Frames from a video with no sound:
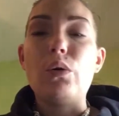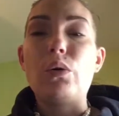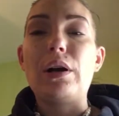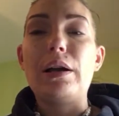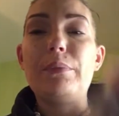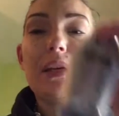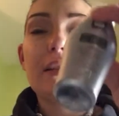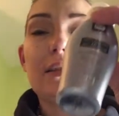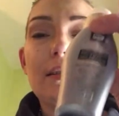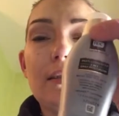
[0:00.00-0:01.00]
or I
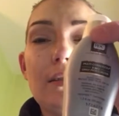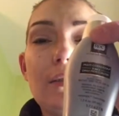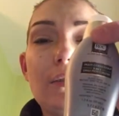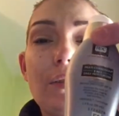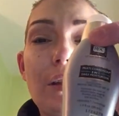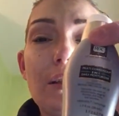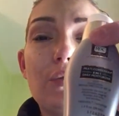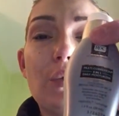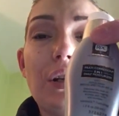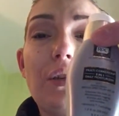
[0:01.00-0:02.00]
mix
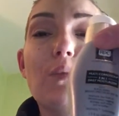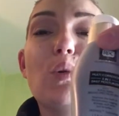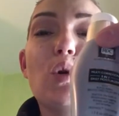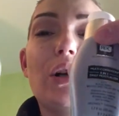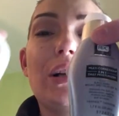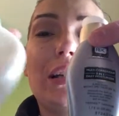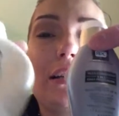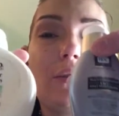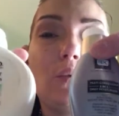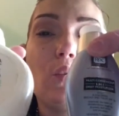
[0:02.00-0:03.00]
this one in the
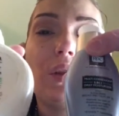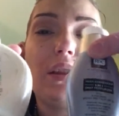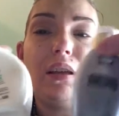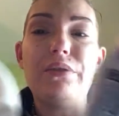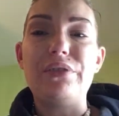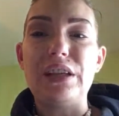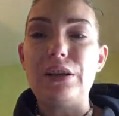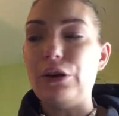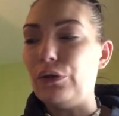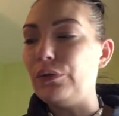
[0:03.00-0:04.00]
morning with the
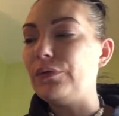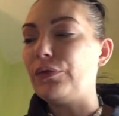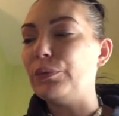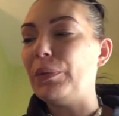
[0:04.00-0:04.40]
Aveeno for